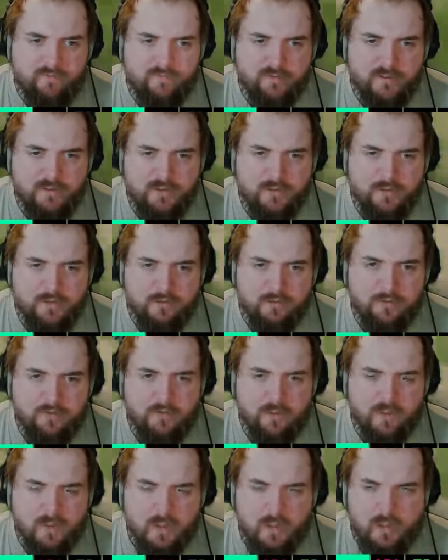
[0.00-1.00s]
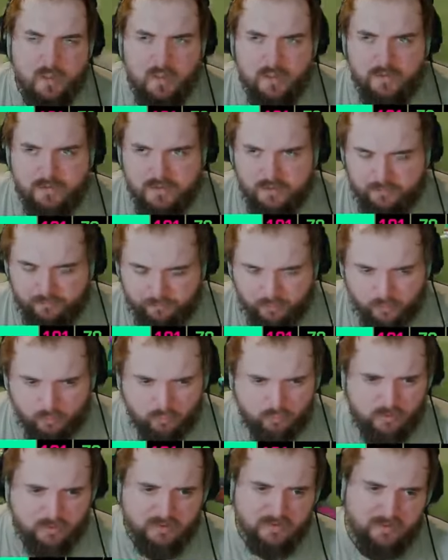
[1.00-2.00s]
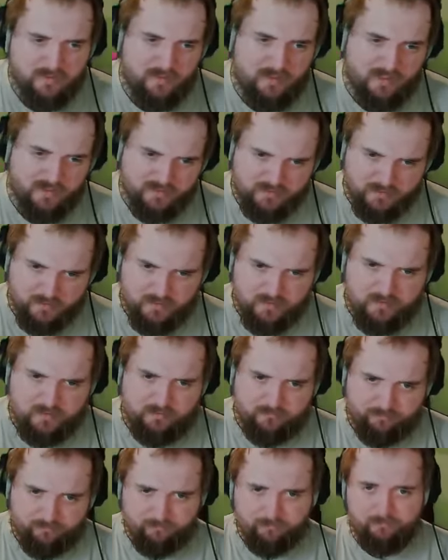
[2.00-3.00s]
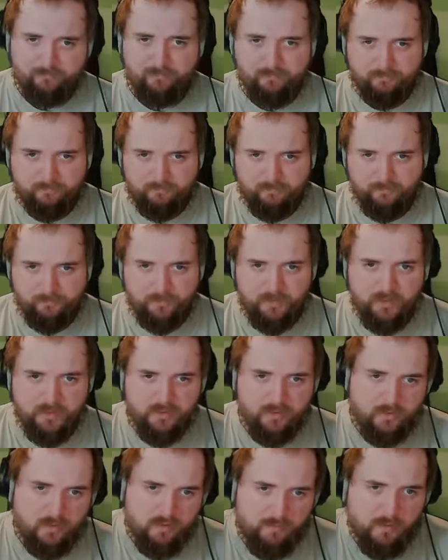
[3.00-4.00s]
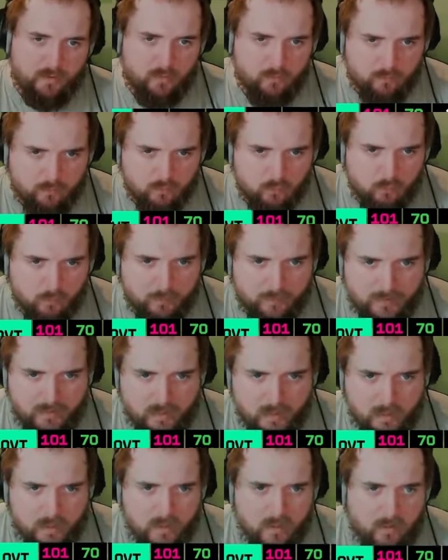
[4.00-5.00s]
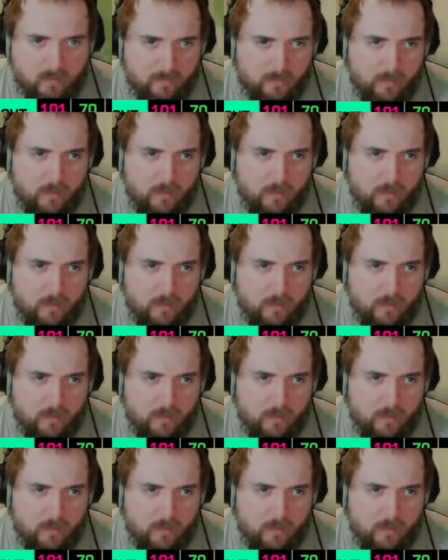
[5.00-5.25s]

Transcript: for two. That's pulled into the leg side. Then Ollie Pope will pick up